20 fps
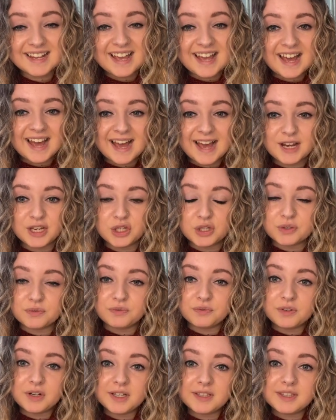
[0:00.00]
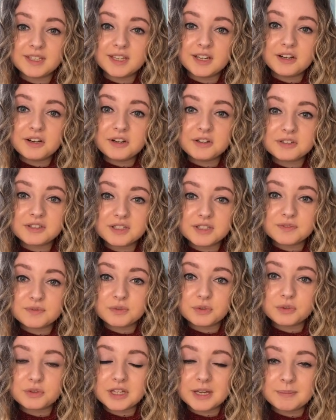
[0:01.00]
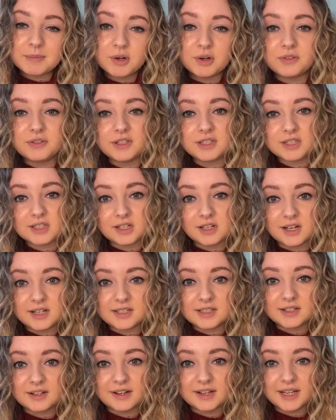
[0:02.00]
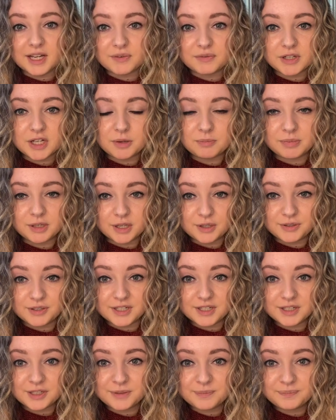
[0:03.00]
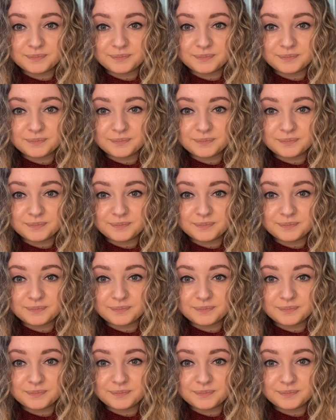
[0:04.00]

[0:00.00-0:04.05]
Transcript: and you can find the answers for them on the slides that I have uploaded.